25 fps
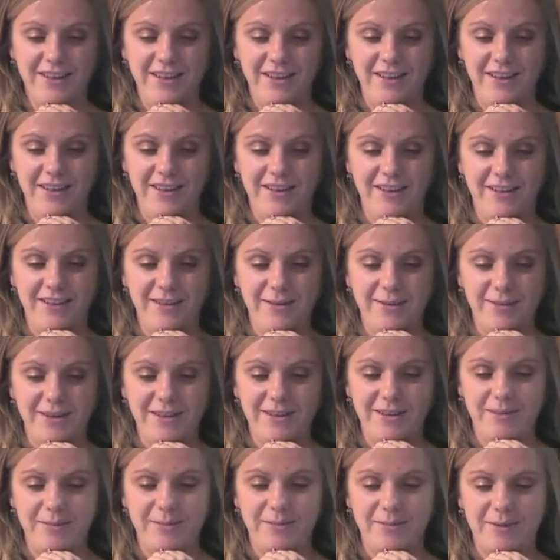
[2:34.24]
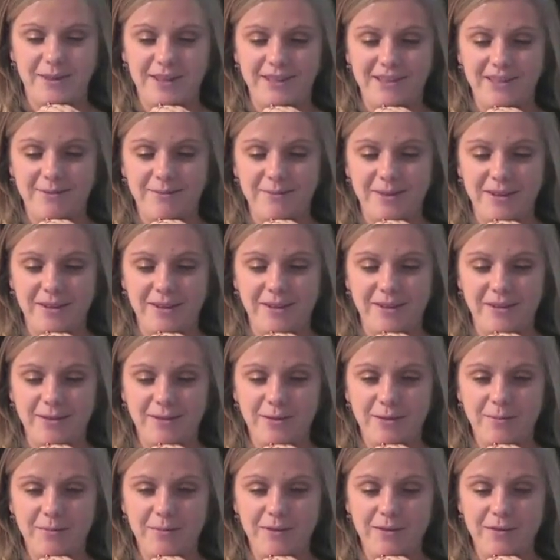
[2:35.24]
And we press play.
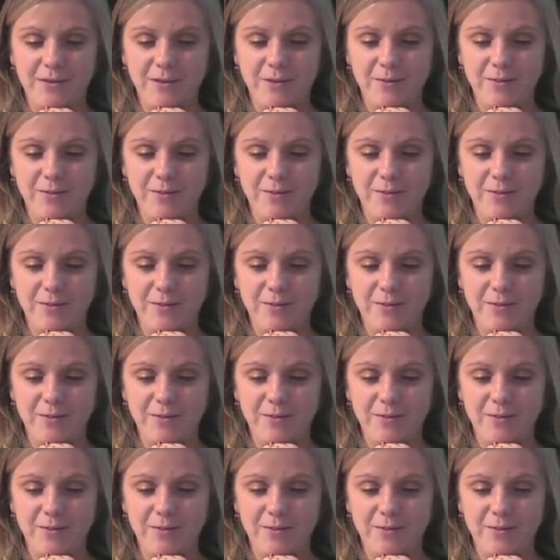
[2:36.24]
Oops.